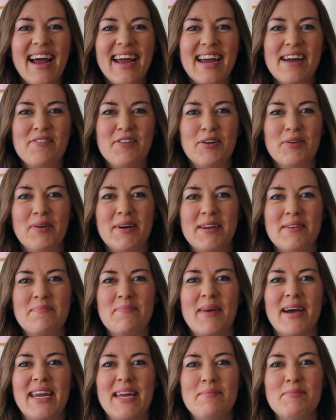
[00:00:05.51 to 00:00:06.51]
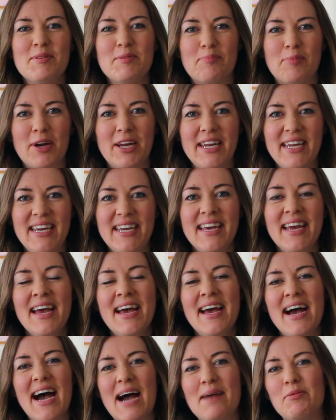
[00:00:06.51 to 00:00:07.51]
everyone, my name's Brittany.
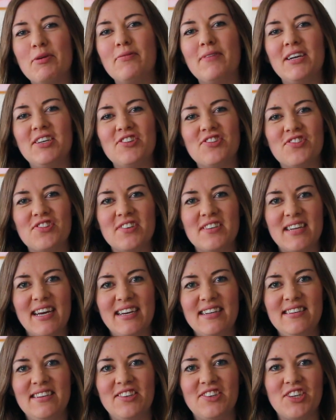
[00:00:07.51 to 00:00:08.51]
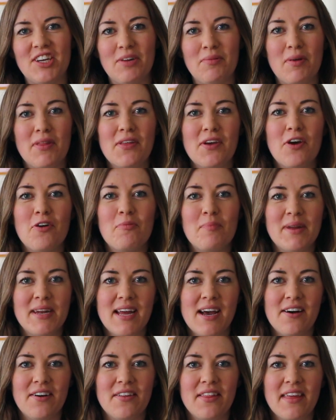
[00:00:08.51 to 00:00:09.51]
I'm a registered dietitian with Copeman
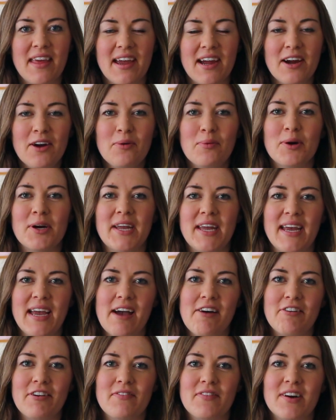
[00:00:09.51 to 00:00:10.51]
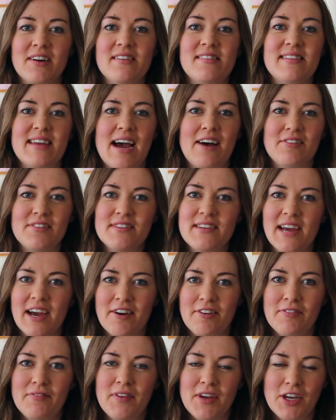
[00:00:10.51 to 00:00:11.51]
Healthcare working out of our
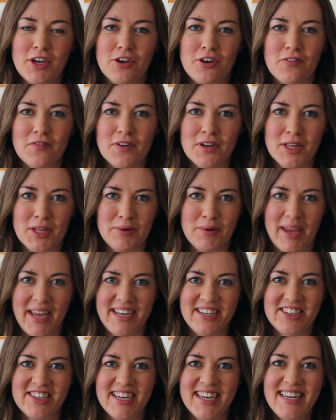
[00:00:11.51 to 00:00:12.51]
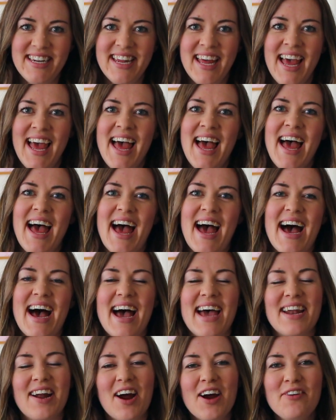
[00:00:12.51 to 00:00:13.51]
downtown Vancouver location.
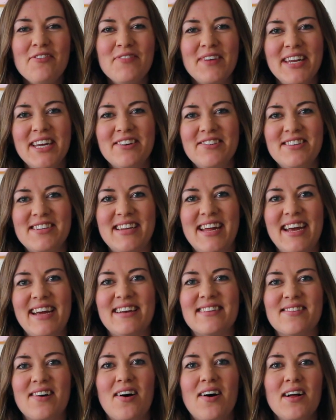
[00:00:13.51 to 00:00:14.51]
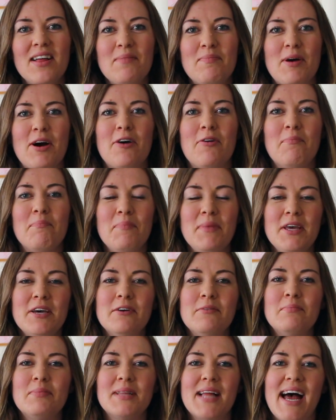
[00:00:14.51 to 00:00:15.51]
And our video today is all about
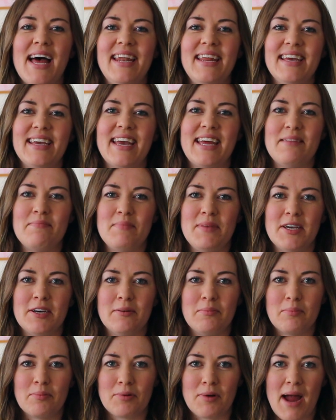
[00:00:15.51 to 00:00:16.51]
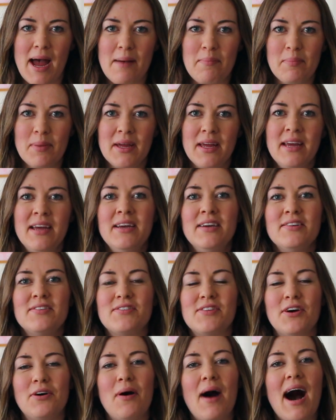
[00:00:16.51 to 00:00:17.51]
meal planning and meal prep.
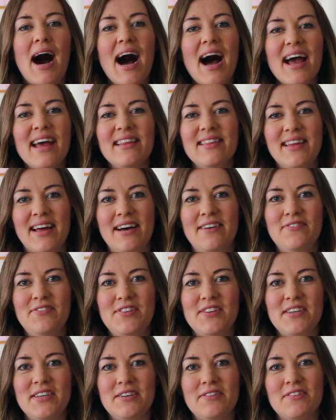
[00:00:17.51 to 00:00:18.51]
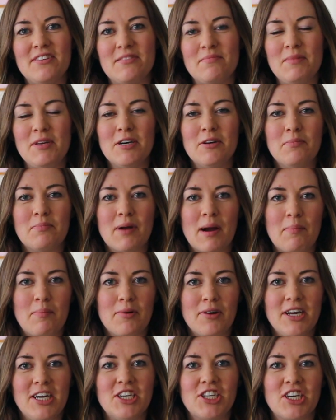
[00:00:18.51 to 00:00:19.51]
So I love to use meal
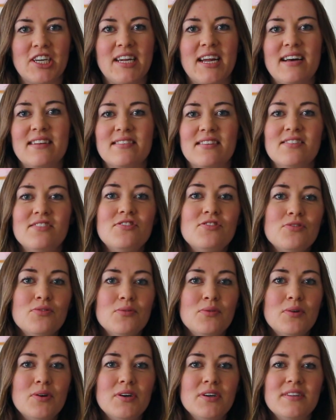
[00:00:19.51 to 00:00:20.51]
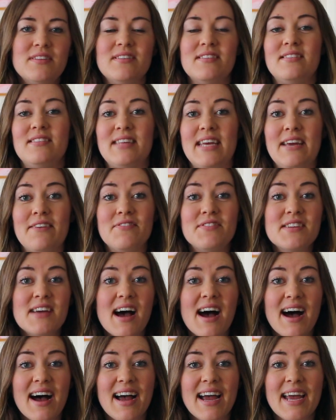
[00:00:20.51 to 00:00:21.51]
preparation as a tool to save
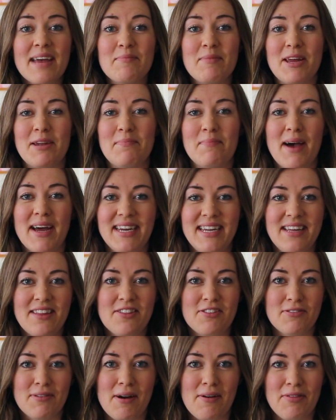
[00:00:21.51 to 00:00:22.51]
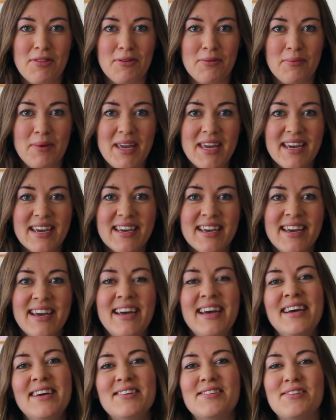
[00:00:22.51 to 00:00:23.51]
time and money throughout the week.
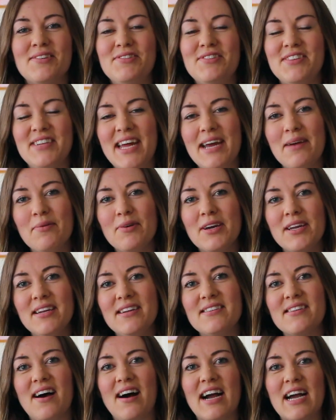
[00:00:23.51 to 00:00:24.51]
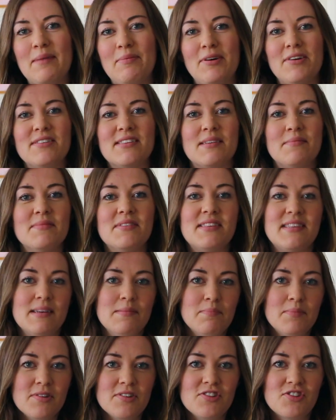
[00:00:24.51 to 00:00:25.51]
So today we're going to talk about some
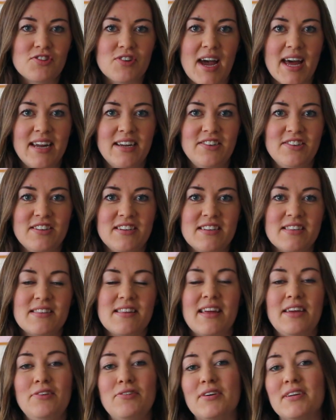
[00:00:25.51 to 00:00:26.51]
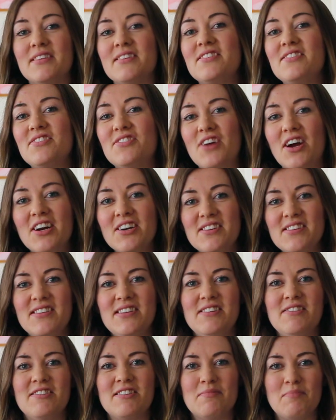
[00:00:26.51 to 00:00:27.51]
simple strategies that you can start
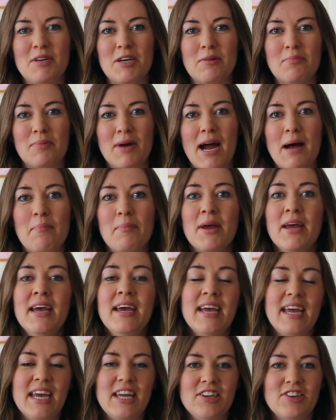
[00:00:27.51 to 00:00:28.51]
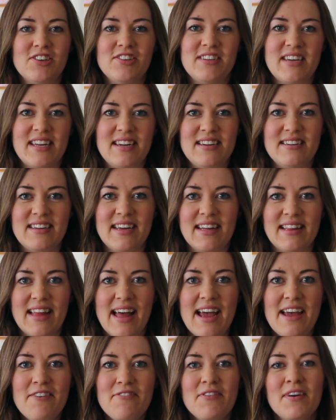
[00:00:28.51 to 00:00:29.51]
to use meal prep in your day-to-day
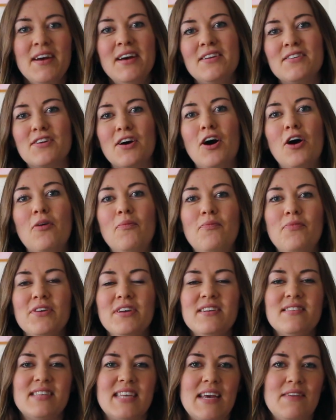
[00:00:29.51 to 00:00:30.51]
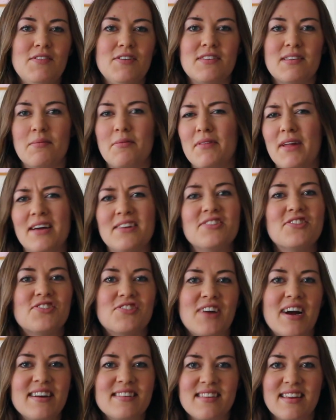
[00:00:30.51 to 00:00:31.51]
life to hopefully save you some of that
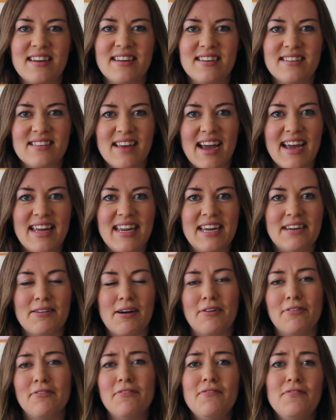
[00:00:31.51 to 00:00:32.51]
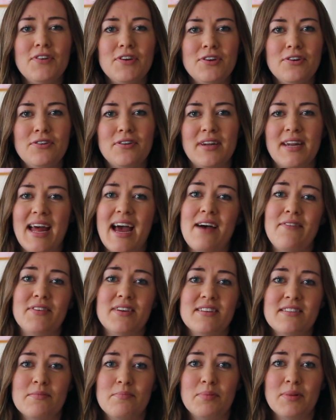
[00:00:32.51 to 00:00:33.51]
stress and anxiety around food and
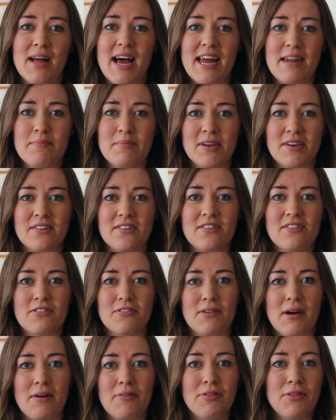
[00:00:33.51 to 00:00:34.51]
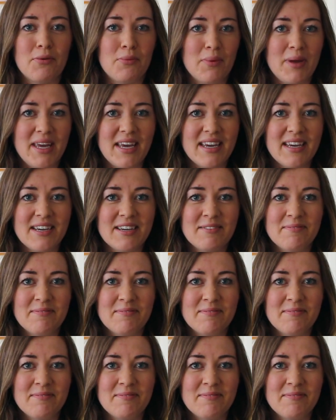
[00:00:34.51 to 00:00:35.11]
having to plan meals throughout the week.